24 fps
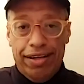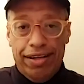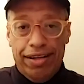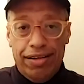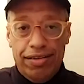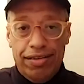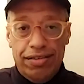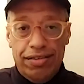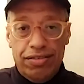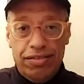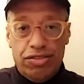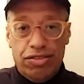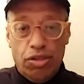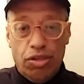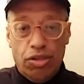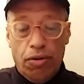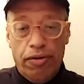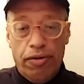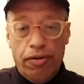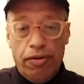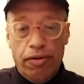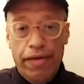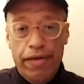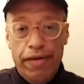which is one
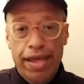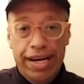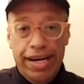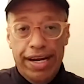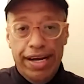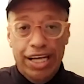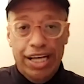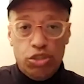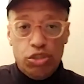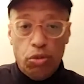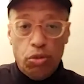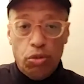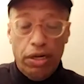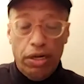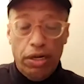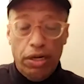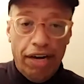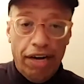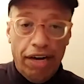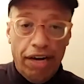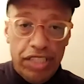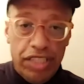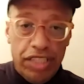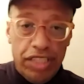of the tools of
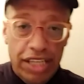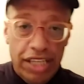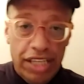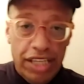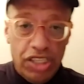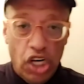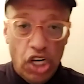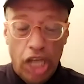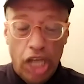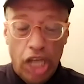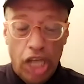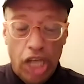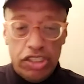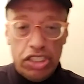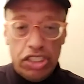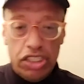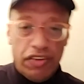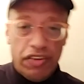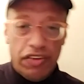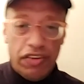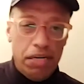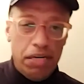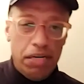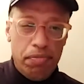communication, and it's
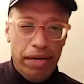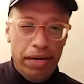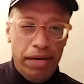optional.